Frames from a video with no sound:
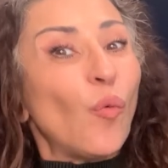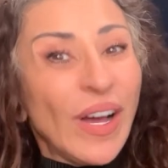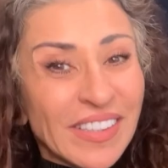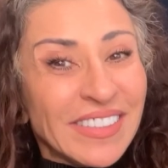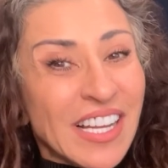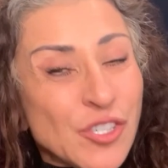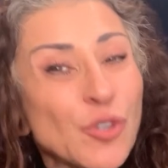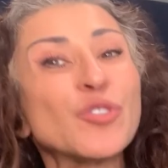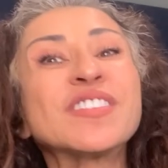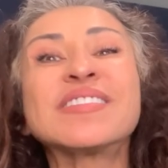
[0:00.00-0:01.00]
whether they
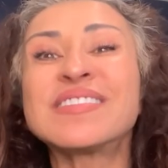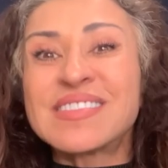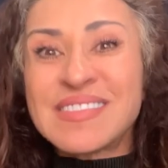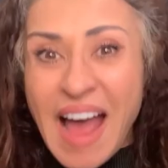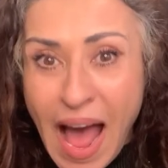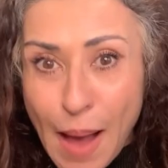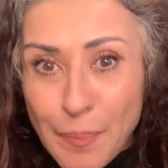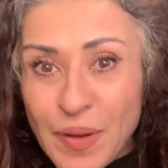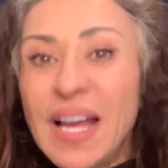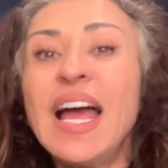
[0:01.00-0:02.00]
should
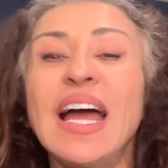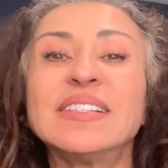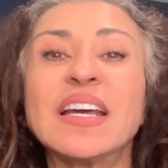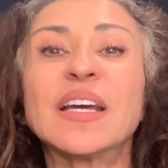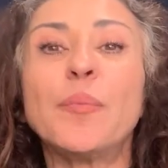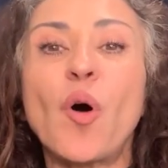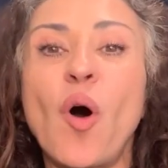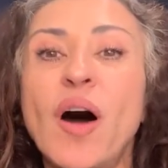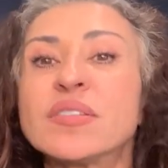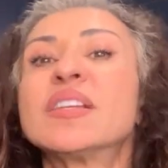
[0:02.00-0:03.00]
stop and take a
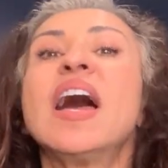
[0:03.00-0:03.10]
pause